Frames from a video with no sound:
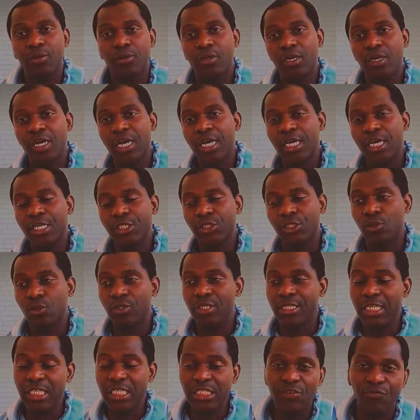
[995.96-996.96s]
So this
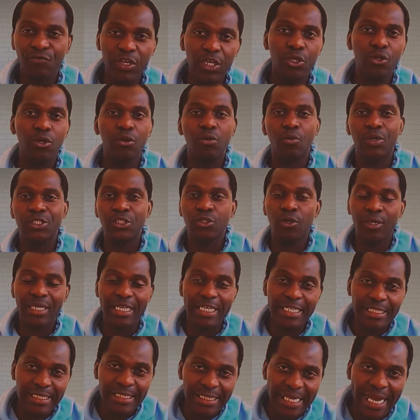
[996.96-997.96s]
video was not
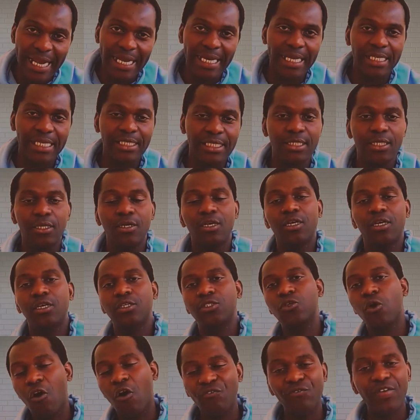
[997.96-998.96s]
intended to
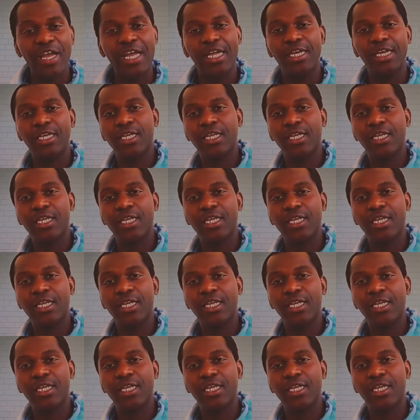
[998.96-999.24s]
offend